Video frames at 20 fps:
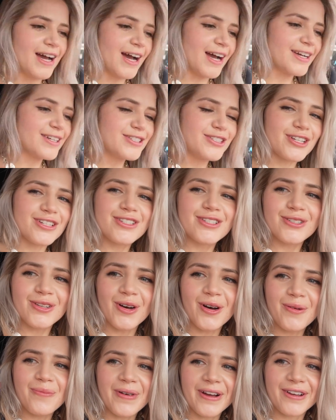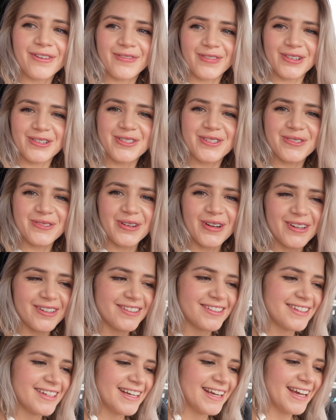I just saw my first
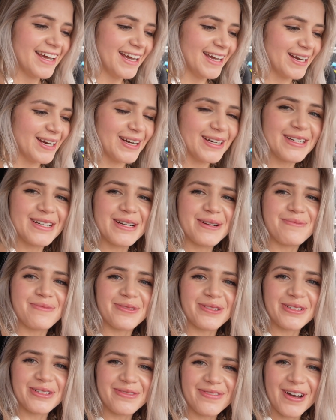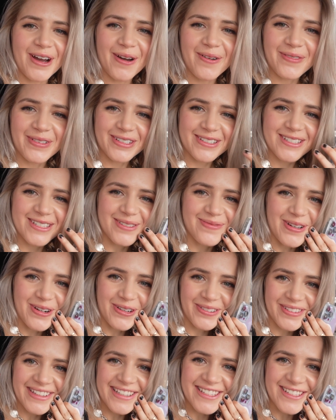run and I can't believe how much smoke
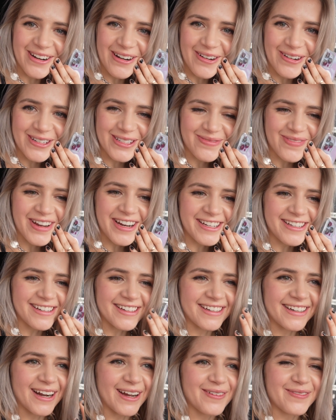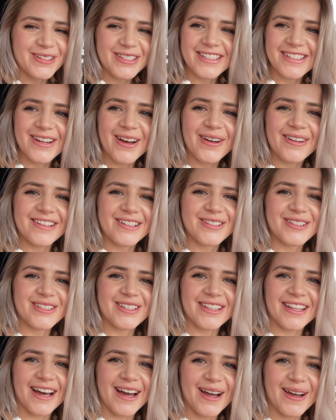this car is making. I'm just not used to
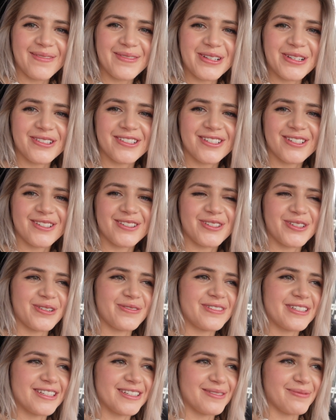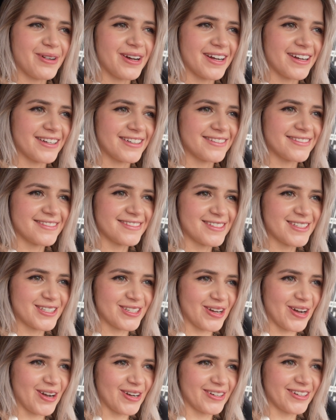that. I'm used to drifting my
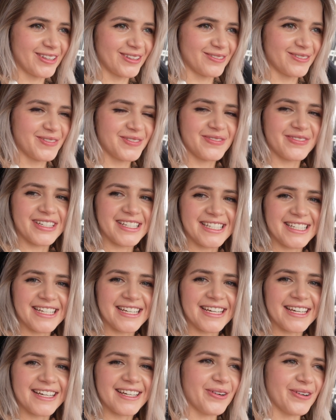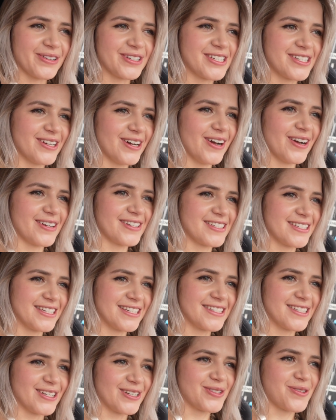stock 350Z or stock
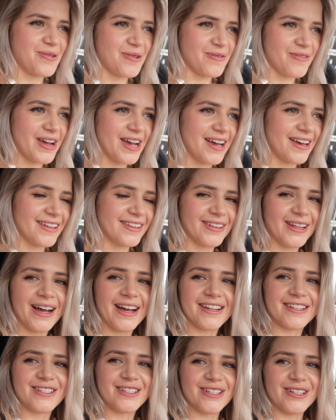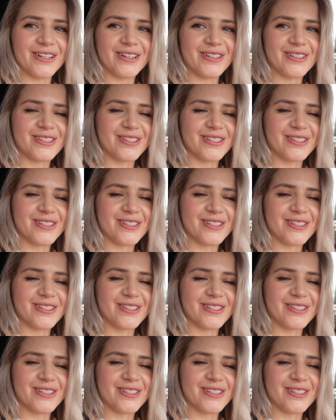C6 Corvette last year.